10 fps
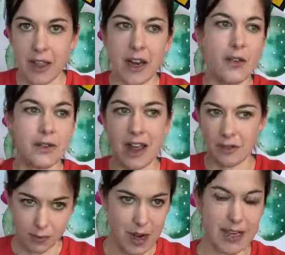They don't
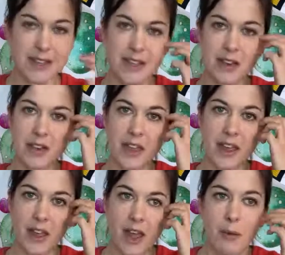have brains, they're not
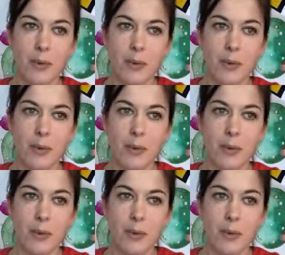thinking.